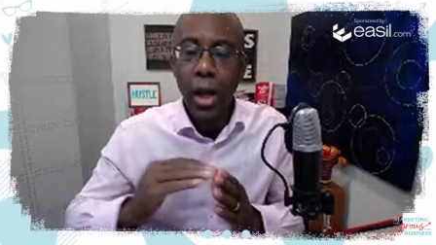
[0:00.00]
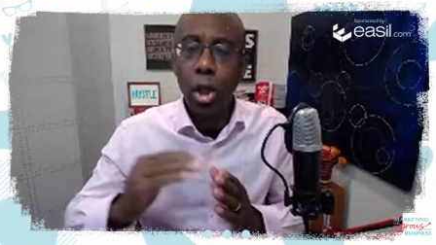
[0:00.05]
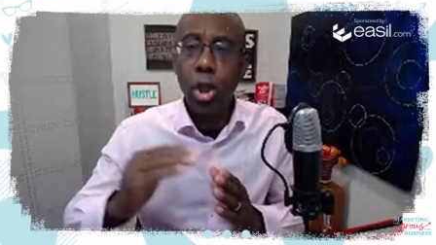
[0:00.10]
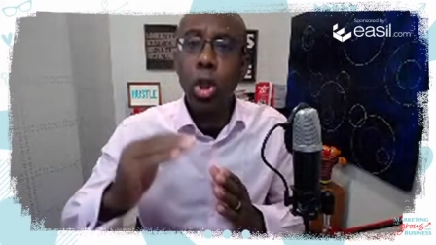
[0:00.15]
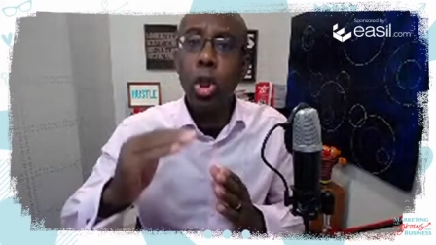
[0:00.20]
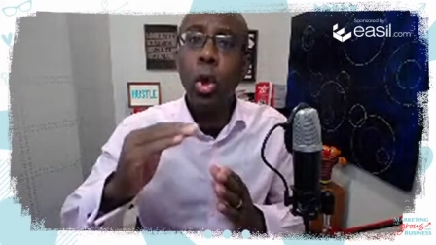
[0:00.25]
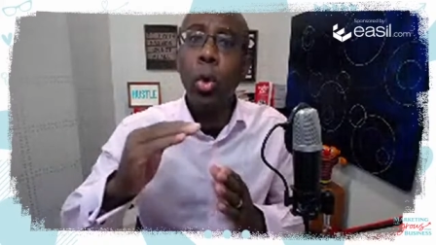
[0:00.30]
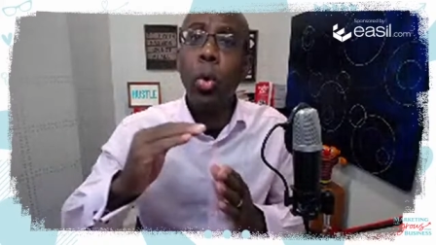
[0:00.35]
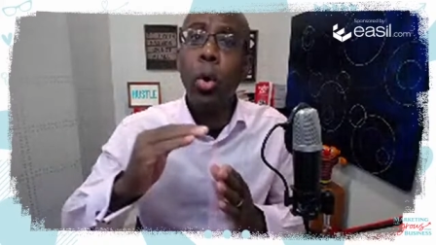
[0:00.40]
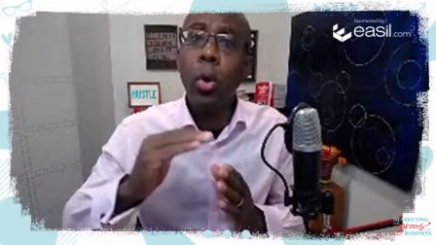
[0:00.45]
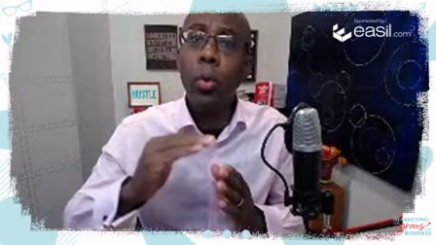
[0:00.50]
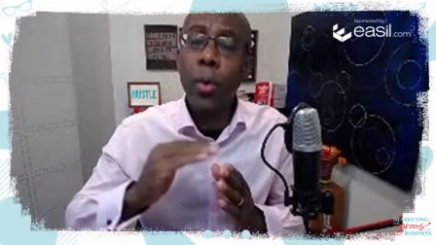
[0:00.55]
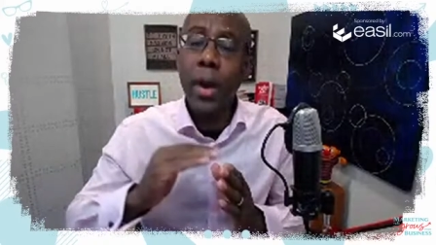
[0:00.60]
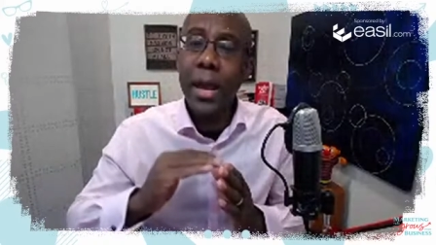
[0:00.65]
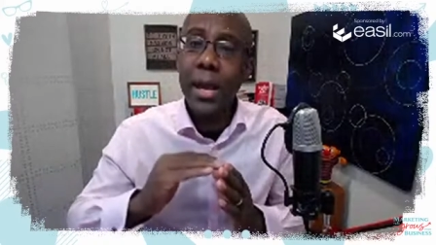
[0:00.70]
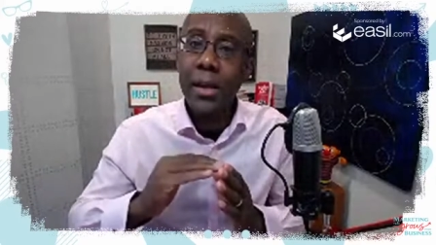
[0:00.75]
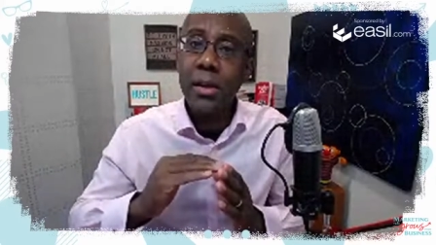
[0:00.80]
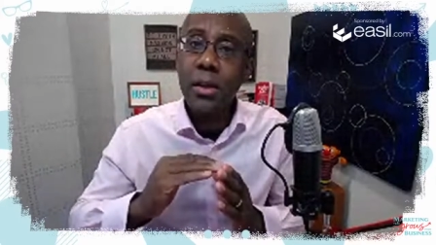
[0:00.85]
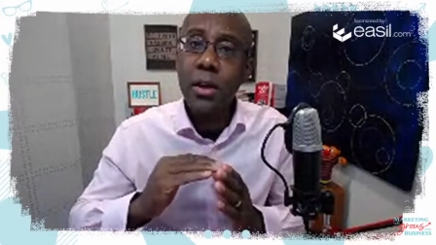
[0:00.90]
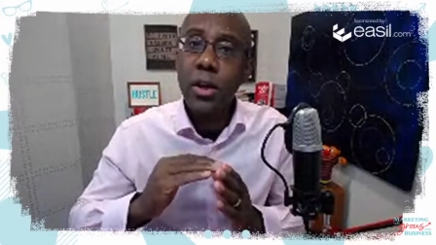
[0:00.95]
at a lower
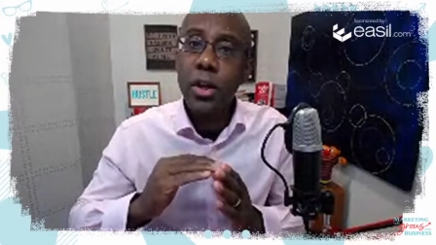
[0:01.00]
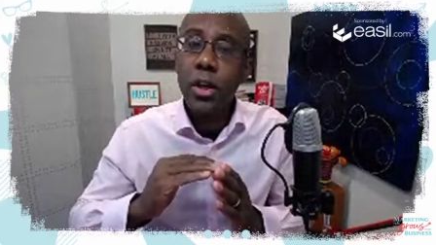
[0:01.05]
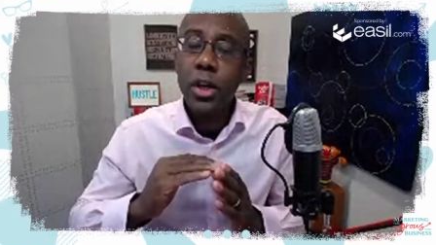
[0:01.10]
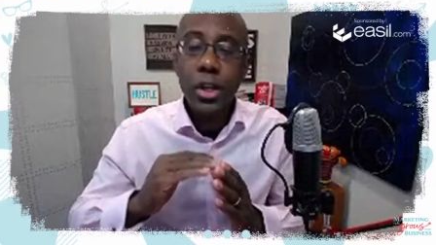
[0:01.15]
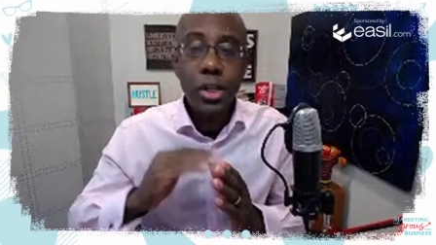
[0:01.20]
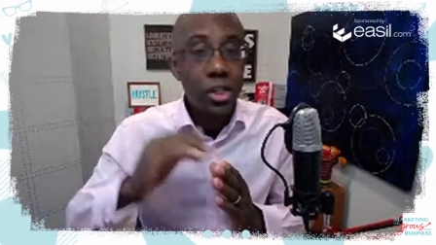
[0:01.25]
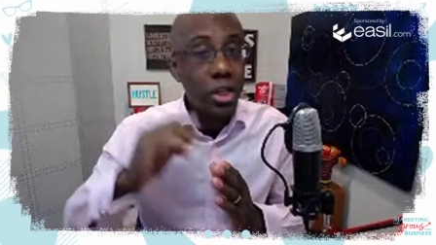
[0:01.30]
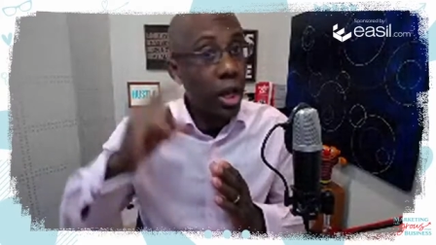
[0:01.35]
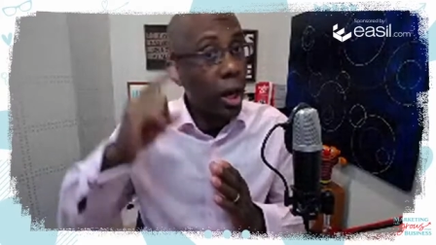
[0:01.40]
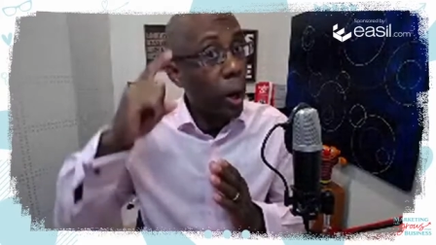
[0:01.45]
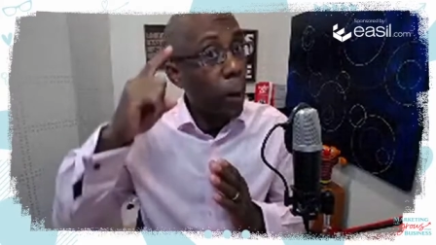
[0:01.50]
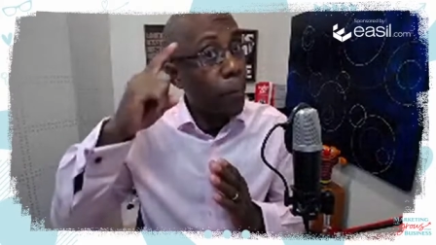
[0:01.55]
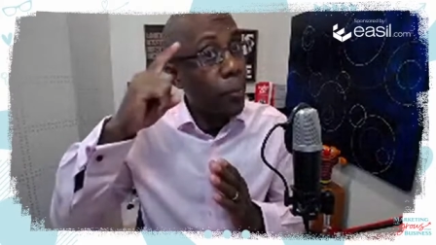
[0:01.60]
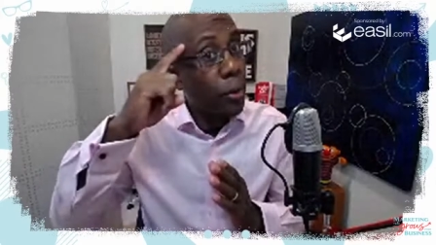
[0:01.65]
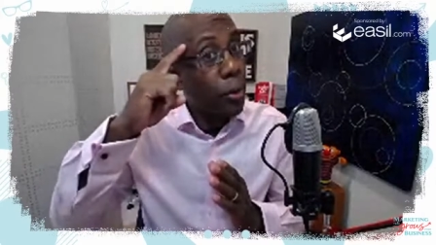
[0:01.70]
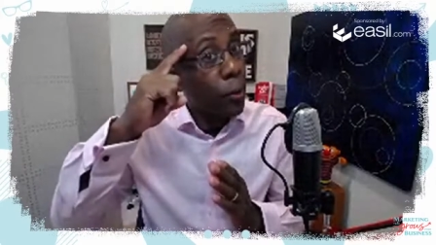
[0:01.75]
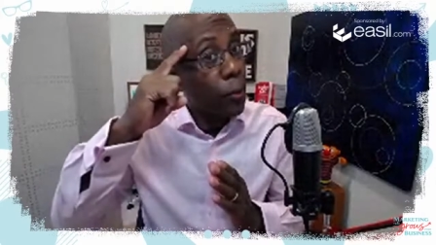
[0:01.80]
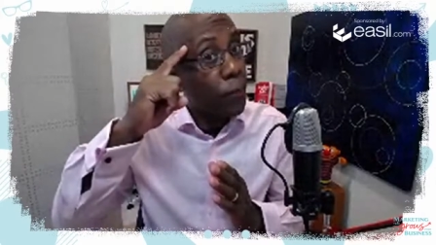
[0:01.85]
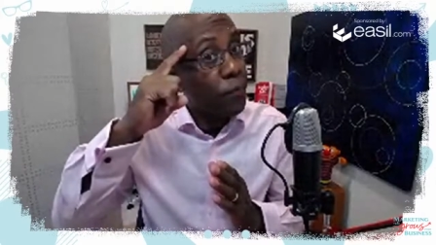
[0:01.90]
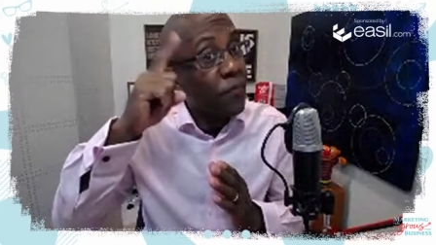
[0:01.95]
rate to
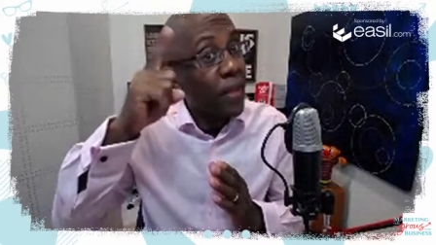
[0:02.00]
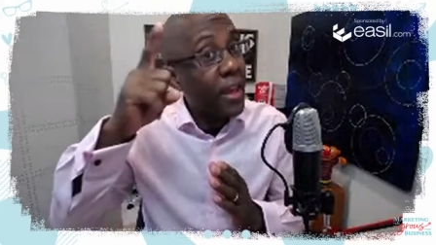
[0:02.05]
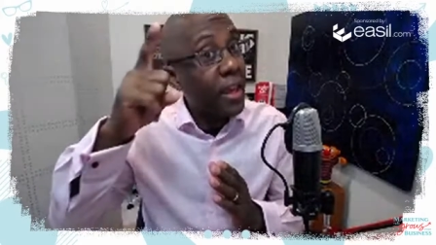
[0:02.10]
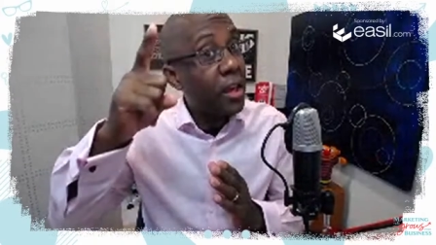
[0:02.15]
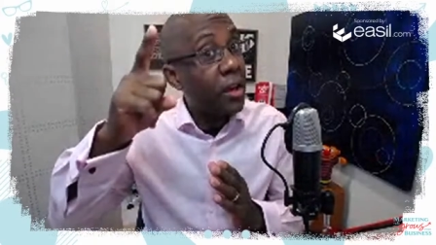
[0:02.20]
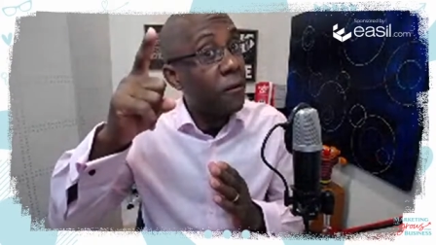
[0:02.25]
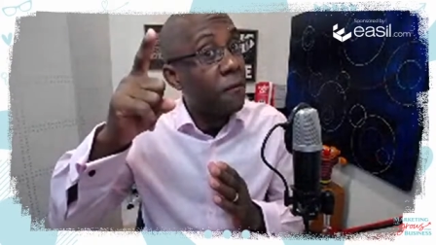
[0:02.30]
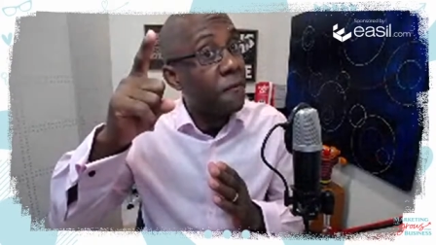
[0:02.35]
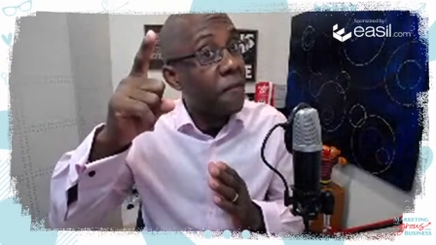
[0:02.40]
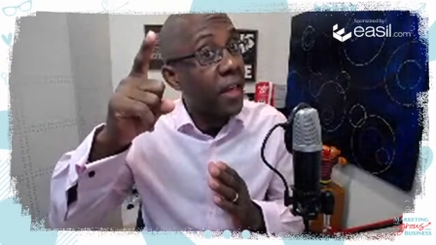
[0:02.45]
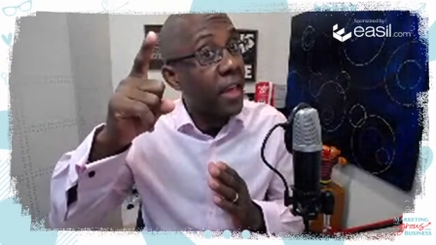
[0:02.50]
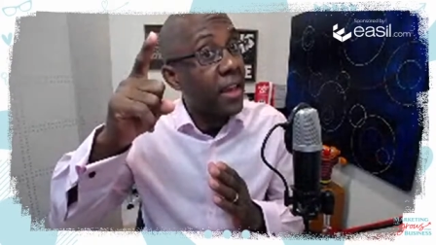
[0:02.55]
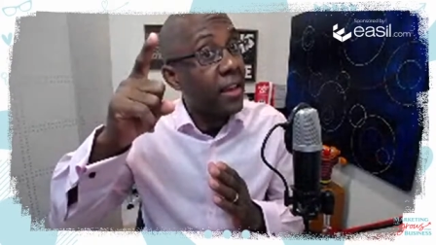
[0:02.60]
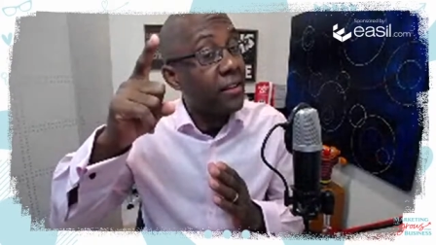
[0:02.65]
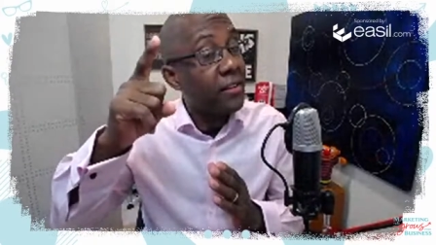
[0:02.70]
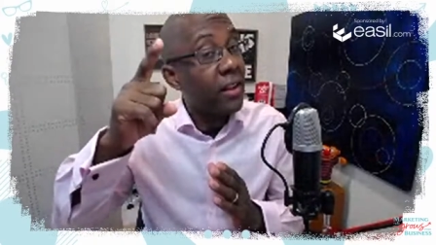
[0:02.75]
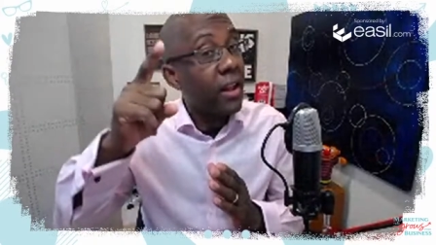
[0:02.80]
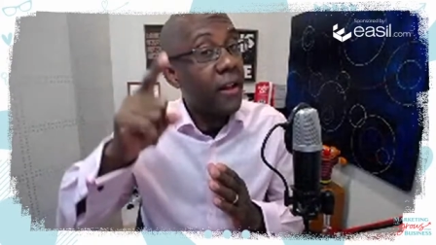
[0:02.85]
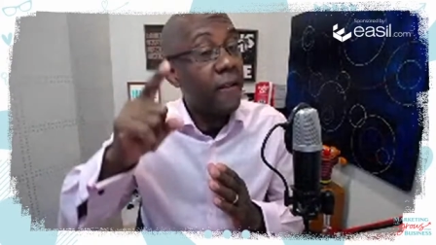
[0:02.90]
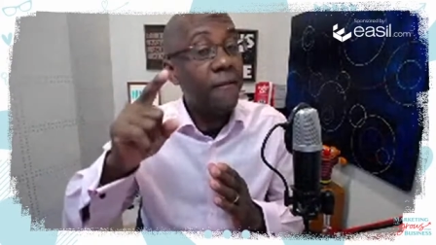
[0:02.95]
help you think of
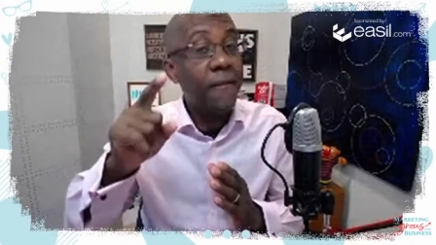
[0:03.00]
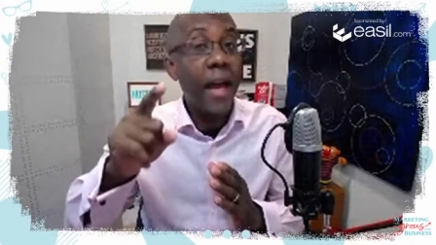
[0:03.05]
things